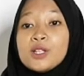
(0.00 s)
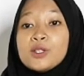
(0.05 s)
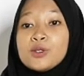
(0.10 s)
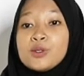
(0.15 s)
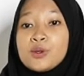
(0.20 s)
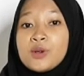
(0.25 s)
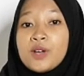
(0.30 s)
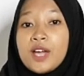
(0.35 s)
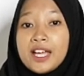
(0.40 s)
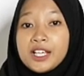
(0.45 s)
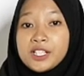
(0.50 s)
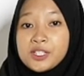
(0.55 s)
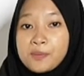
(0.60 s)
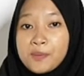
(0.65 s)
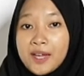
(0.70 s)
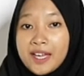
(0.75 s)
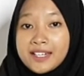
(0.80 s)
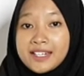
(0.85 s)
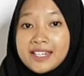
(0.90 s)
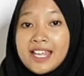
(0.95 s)
to
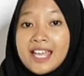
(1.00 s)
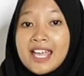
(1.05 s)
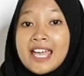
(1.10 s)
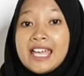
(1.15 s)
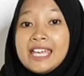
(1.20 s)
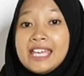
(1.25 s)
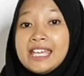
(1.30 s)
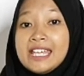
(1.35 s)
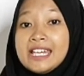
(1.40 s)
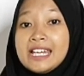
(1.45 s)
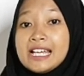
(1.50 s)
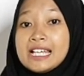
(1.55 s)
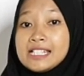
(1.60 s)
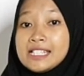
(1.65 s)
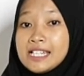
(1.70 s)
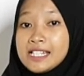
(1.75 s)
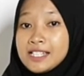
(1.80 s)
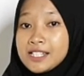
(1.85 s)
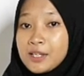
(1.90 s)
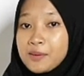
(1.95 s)
expend in a
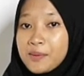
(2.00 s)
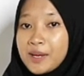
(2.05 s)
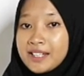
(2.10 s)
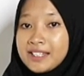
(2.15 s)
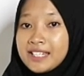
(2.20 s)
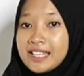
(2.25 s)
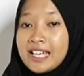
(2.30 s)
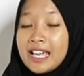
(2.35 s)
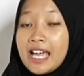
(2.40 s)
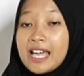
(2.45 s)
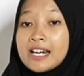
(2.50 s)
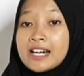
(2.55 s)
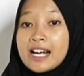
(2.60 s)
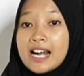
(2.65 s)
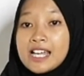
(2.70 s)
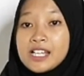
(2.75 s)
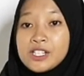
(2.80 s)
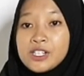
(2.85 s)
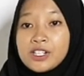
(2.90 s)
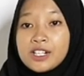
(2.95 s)
systematic and
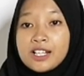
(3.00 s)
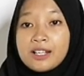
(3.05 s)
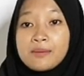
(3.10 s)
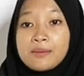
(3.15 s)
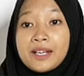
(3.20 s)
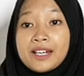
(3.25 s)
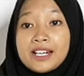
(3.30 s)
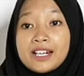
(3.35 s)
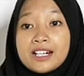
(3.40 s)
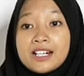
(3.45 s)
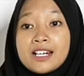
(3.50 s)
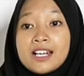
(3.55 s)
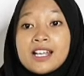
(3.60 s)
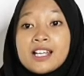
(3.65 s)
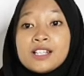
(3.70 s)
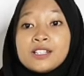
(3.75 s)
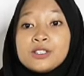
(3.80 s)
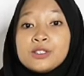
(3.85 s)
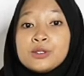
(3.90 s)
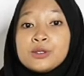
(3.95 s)
rational manner
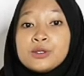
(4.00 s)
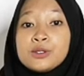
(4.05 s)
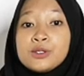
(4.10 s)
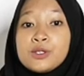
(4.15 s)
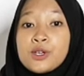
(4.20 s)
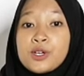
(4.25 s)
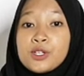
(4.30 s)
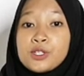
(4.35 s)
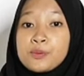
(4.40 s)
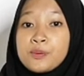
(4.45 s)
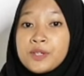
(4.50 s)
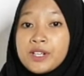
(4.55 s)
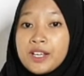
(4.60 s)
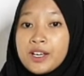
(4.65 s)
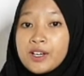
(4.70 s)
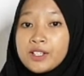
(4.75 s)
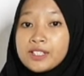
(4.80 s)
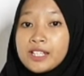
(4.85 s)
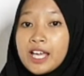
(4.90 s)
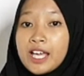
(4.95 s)
to those
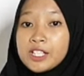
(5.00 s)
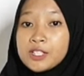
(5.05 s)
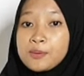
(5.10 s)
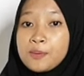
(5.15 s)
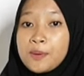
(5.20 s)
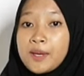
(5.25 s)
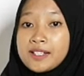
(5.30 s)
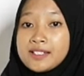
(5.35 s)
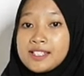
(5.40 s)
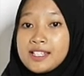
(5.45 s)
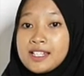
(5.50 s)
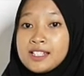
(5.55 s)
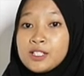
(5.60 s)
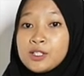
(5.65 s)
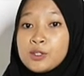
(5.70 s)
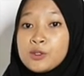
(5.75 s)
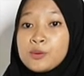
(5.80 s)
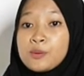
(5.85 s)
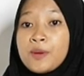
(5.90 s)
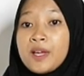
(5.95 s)
periods expected
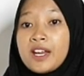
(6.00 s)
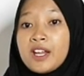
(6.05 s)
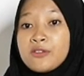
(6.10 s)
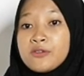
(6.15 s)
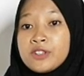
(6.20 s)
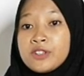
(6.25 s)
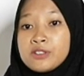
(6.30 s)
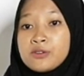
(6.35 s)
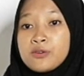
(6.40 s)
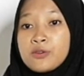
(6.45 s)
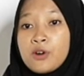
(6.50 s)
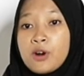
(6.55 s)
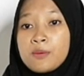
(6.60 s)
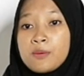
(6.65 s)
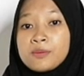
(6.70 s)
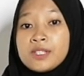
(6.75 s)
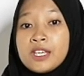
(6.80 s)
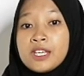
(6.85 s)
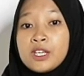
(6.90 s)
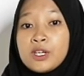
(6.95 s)
to benefit
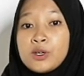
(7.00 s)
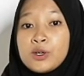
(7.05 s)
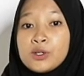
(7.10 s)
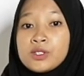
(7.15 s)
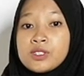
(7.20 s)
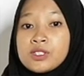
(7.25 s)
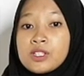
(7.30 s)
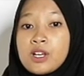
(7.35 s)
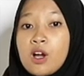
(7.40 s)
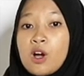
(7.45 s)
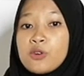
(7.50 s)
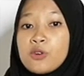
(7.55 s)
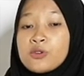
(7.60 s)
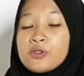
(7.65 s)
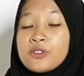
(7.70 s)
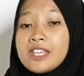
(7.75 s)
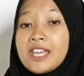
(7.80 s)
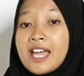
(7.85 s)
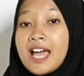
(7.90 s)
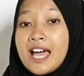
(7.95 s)
from the use of
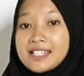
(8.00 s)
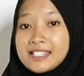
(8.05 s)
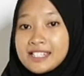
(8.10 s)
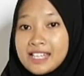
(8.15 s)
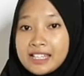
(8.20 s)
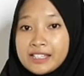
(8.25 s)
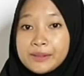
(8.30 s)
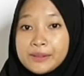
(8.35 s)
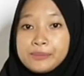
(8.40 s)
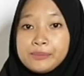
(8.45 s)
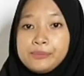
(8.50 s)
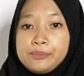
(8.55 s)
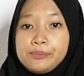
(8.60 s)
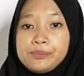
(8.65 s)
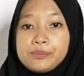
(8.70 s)
the asset.